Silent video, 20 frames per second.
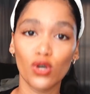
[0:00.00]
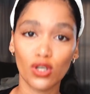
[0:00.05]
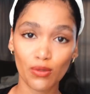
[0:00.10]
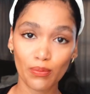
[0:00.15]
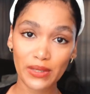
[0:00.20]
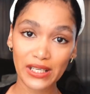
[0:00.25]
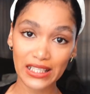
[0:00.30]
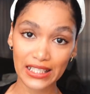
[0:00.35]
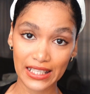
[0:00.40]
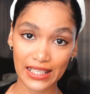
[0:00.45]

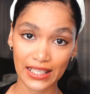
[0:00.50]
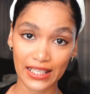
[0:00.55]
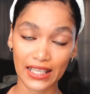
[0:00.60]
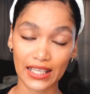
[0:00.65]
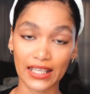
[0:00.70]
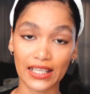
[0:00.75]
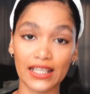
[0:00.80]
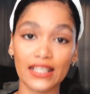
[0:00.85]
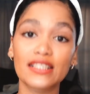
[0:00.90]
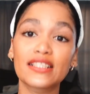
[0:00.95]
I will be
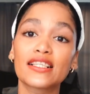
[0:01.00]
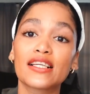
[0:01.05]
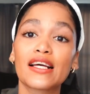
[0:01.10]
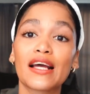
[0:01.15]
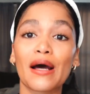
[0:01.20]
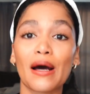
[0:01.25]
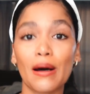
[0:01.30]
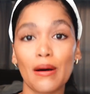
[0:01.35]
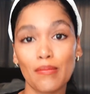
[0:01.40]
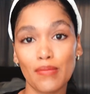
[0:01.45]
linking
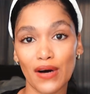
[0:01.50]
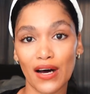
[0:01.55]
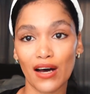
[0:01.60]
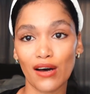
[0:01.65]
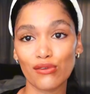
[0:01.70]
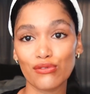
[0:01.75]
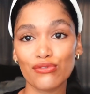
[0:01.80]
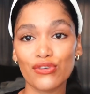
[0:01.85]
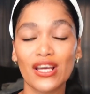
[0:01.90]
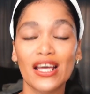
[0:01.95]
it
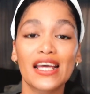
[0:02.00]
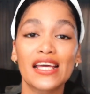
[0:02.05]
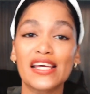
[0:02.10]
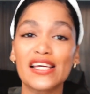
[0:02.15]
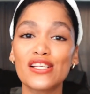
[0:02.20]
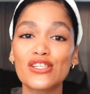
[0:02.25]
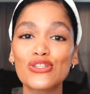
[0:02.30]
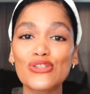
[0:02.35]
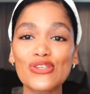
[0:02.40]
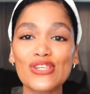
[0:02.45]

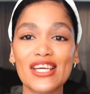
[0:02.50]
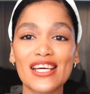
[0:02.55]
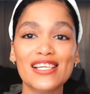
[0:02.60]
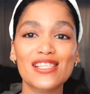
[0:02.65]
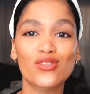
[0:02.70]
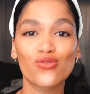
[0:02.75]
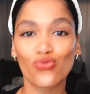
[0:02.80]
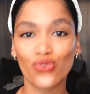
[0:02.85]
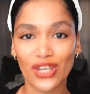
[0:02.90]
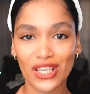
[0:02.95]
above.
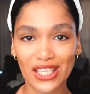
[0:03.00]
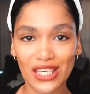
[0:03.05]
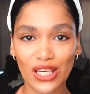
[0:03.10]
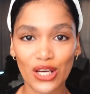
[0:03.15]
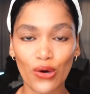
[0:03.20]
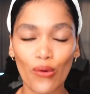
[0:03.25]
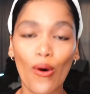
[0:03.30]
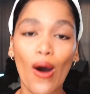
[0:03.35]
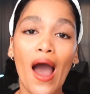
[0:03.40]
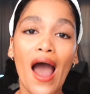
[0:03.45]
In today's
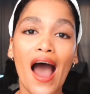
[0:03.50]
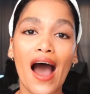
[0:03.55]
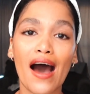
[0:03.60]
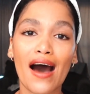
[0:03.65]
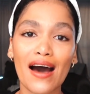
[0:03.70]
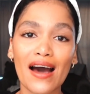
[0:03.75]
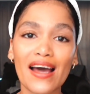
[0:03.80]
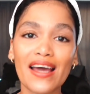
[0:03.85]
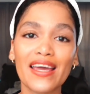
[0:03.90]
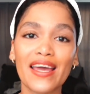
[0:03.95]

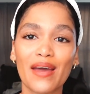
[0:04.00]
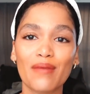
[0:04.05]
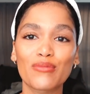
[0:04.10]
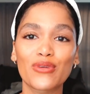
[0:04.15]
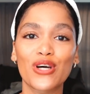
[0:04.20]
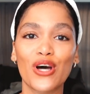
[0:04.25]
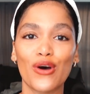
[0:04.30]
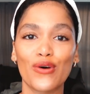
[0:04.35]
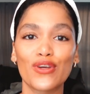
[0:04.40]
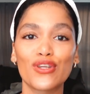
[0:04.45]
video,
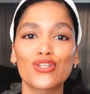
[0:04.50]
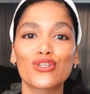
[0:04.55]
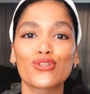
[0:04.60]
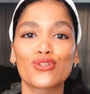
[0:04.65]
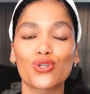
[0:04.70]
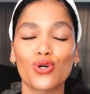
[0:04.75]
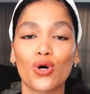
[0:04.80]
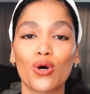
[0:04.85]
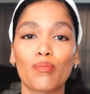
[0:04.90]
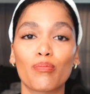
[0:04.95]
I am
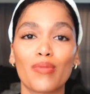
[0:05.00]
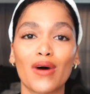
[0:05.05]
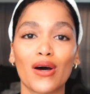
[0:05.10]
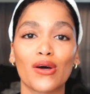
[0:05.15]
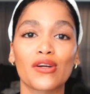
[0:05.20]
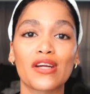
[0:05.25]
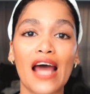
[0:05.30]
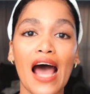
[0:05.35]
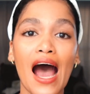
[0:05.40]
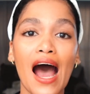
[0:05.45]
going to
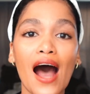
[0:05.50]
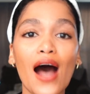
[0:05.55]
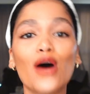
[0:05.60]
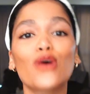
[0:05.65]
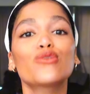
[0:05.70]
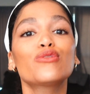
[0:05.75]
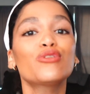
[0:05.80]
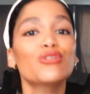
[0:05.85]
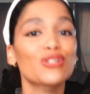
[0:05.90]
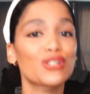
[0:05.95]
talk about
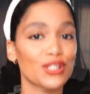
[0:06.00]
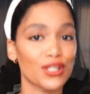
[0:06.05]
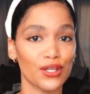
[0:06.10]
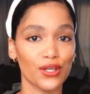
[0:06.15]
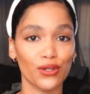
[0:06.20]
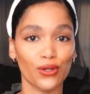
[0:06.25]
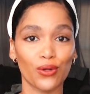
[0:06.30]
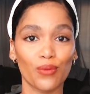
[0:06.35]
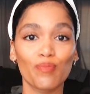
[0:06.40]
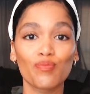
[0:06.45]
how
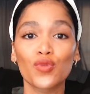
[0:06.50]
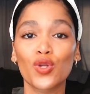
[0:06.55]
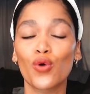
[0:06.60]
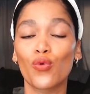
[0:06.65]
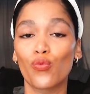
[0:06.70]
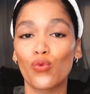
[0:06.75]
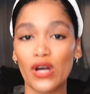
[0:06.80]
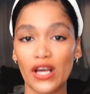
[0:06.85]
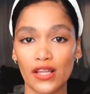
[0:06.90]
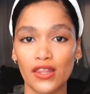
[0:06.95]
to
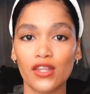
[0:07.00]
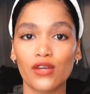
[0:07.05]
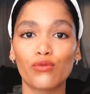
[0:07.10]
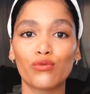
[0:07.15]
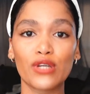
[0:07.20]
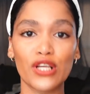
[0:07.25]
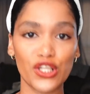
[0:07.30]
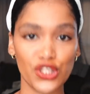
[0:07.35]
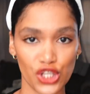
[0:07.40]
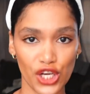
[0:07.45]
deal
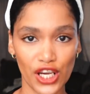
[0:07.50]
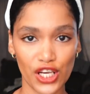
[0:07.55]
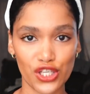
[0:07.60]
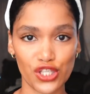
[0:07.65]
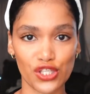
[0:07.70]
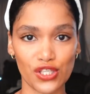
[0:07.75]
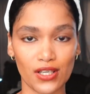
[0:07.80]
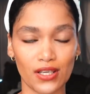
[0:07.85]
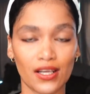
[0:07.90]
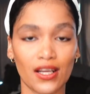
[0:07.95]
with
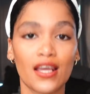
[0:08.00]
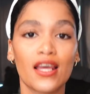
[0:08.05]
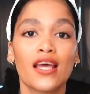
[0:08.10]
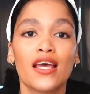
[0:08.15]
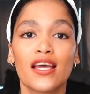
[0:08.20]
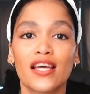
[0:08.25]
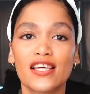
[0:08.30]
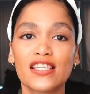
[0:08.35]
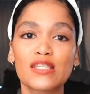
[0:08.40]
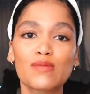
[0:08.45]

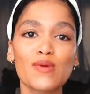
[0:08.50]
rejection.